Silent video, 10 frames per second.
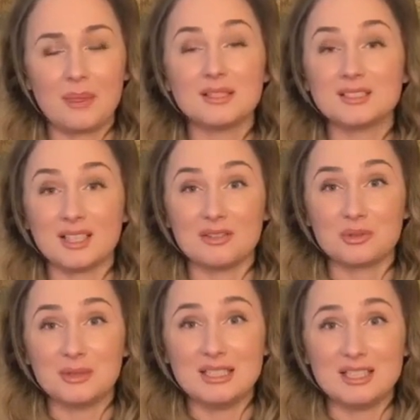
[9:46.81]
Starting
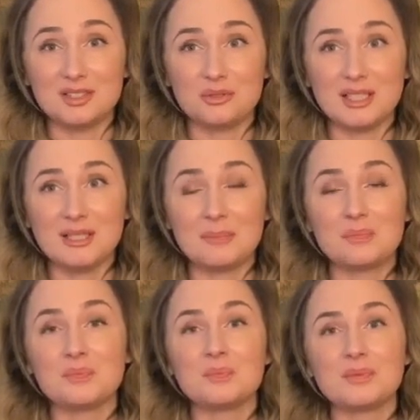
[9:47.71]
from the D string,
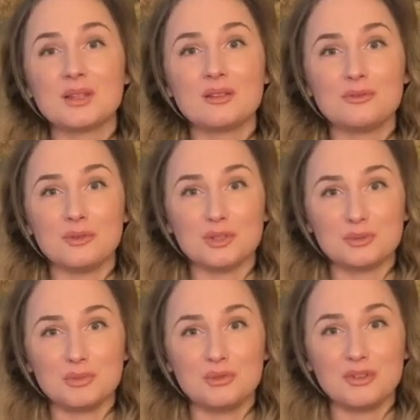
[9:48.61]
first
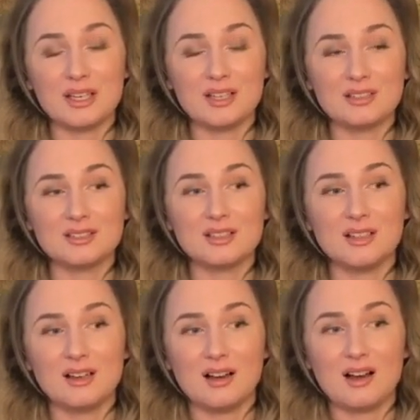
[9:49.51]
move is
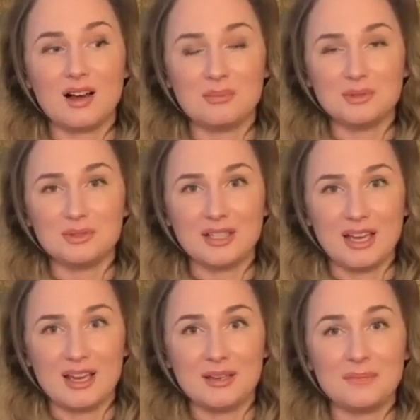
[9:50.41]
up to the
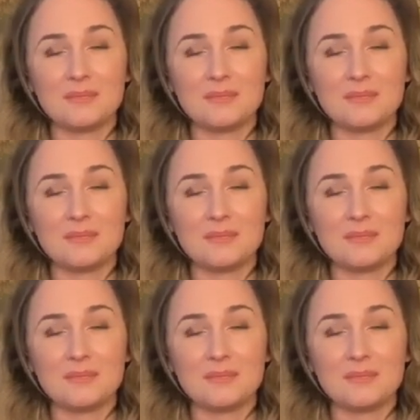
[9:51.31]
A.